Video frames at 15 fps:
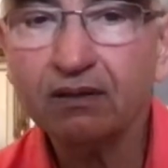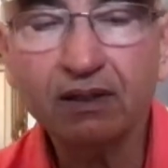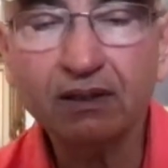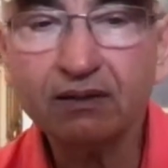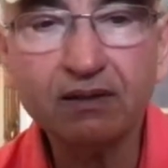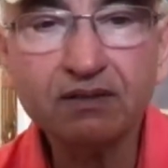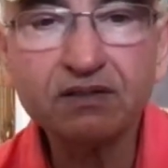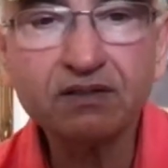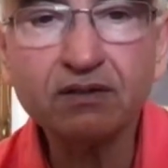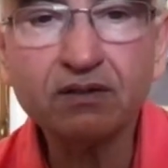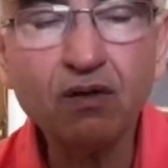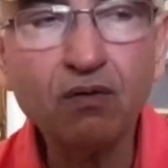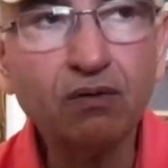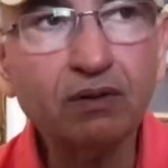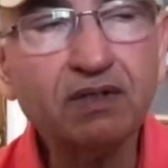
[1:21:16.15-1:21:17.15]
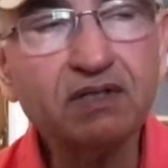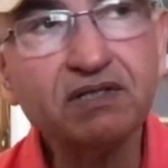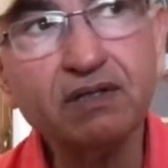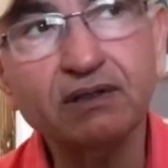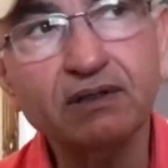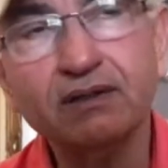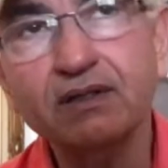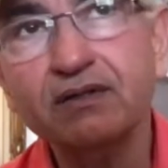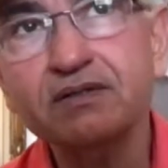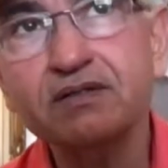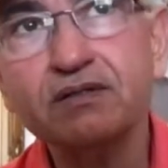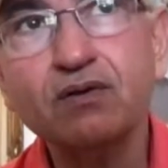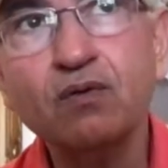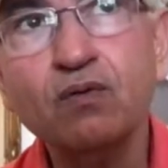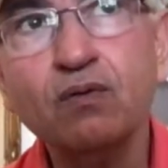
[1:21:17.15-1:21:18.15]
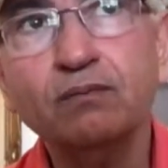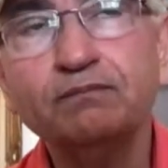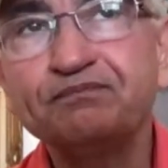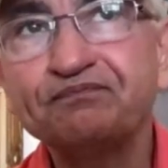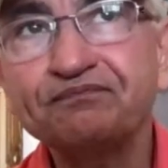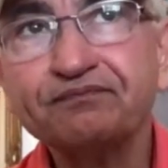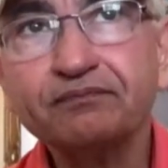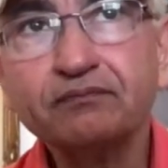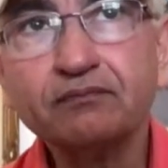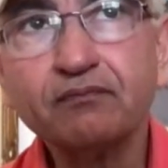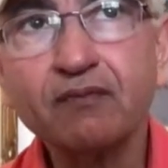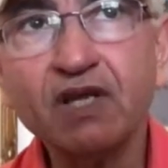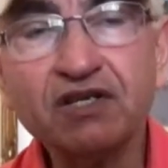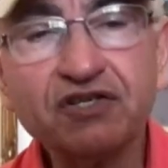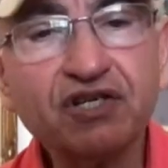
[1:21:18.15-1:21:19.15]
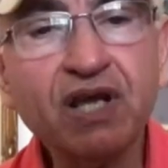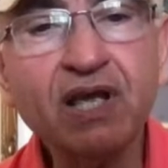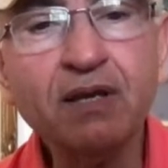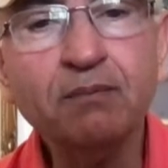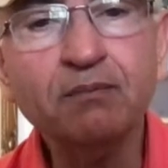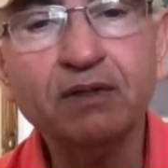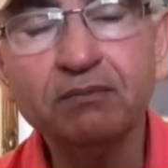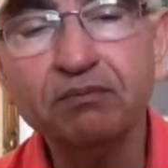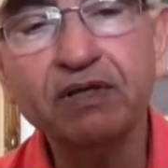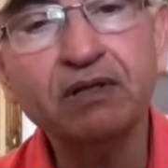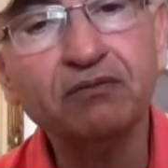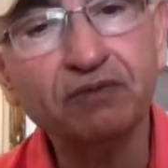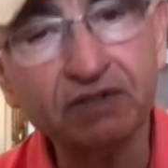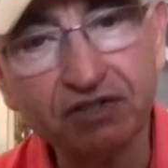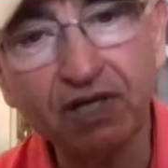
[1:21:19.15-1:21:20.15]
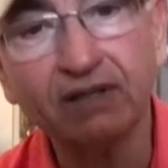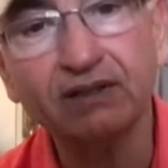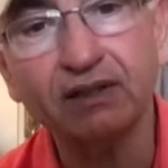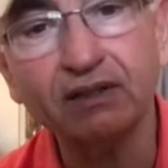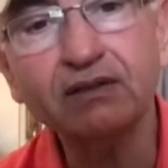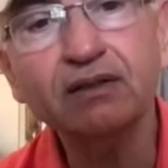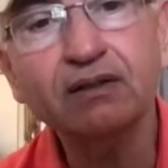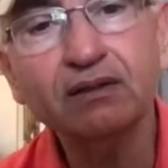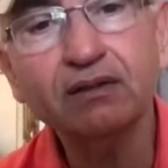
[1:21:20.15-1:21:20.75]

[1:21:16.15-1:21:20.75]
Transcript: There is no shame in being rejected.